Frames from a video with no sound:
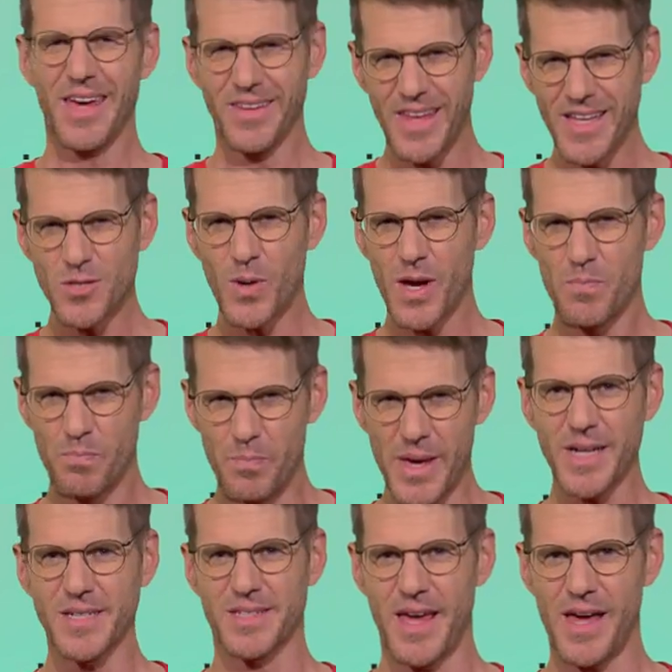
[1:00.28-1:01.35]
That's why
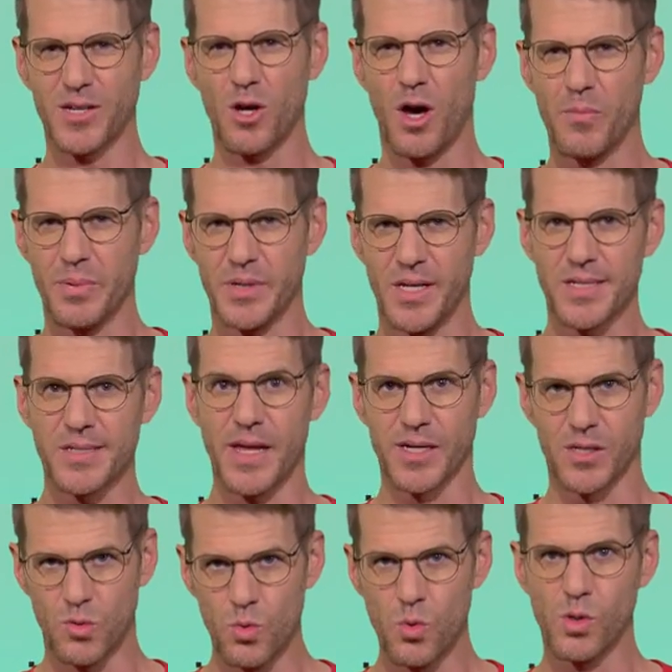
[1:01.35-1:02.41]
big tech companies
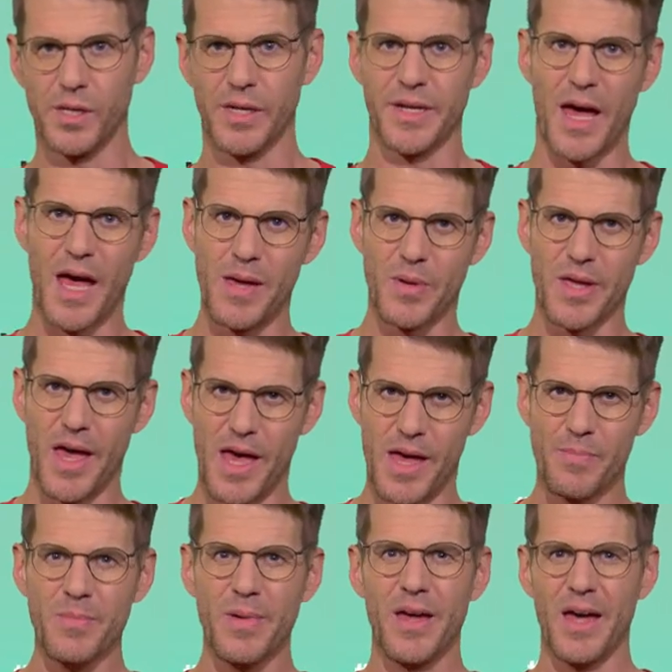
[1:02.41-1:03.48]
like Google and I B
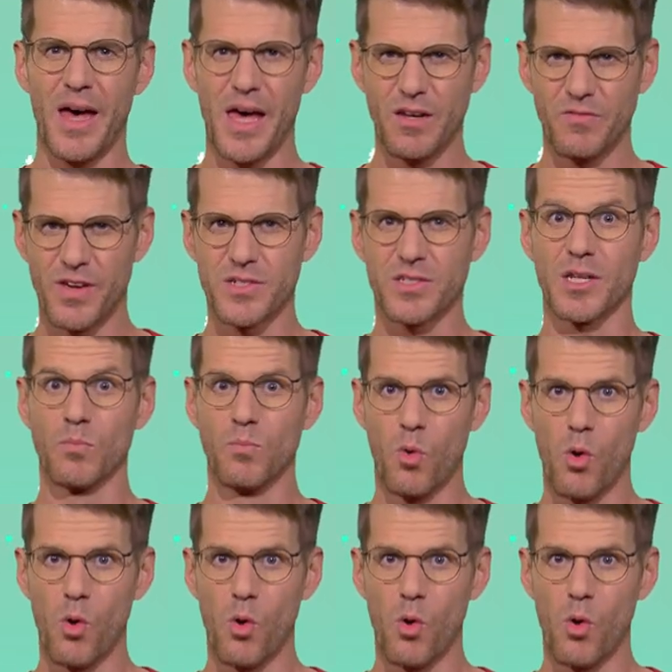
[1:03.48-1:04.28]
M are investing